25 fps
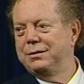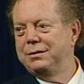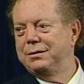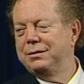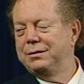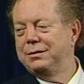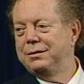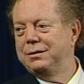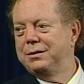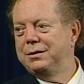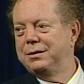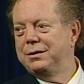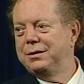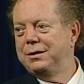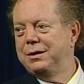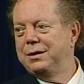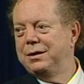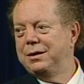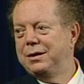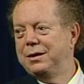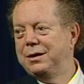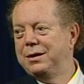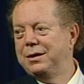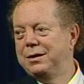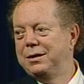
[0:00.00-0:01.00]

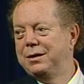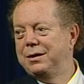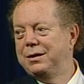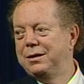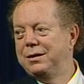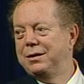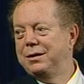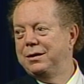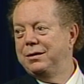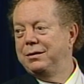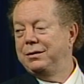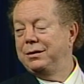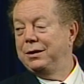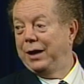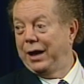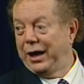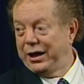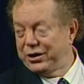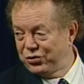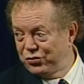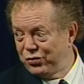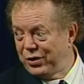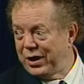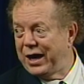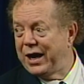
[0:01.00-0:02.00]

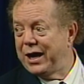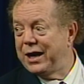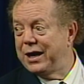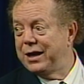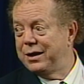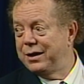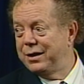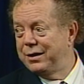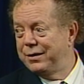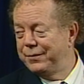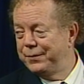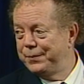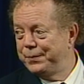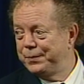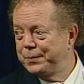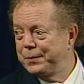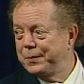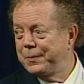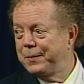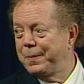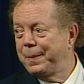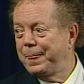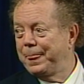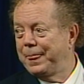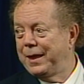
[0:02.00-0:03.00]
That's right.
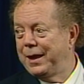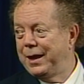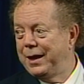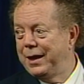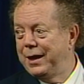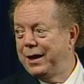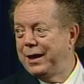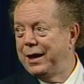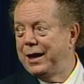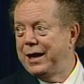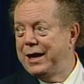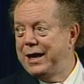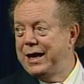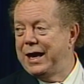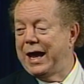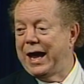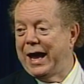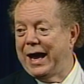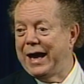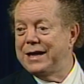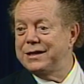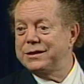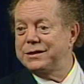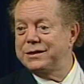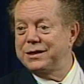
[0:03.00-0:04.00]

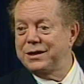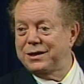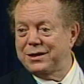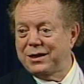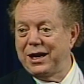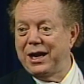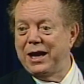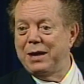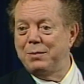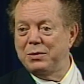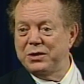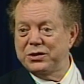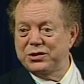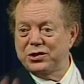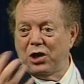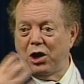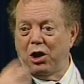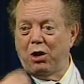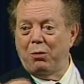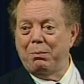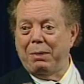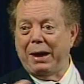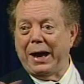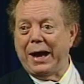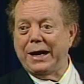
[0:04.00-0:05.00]
He has to claim
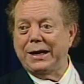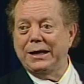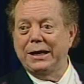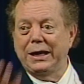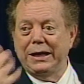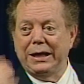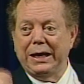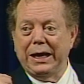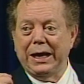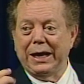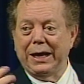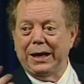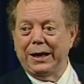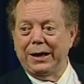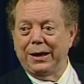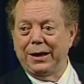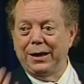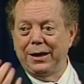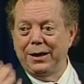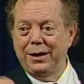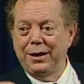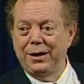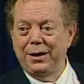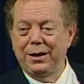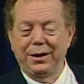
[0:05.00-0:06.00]
us all back
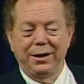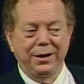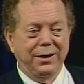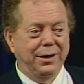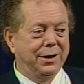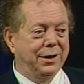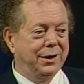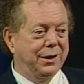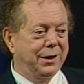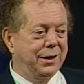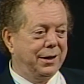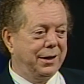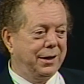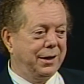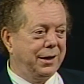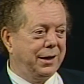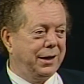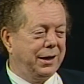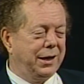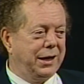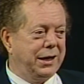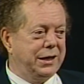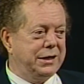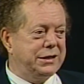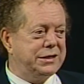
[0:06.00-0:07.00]
again.
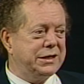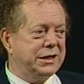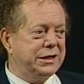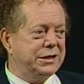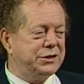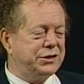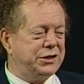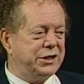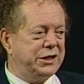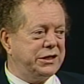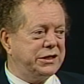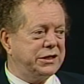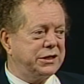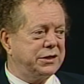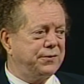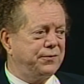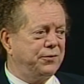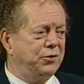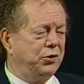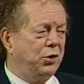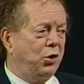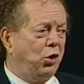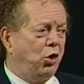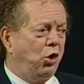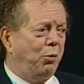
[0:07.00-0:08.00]
He sent
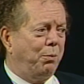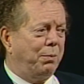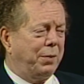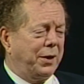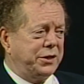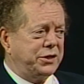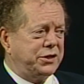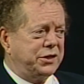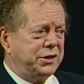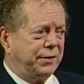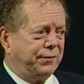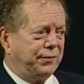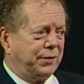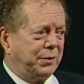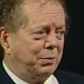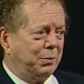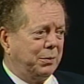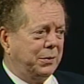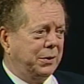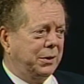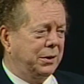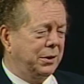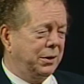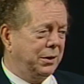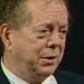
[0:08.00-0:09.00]
Jesus for a whole bunch of
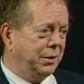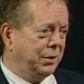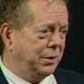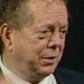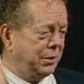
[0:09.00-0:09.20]
them.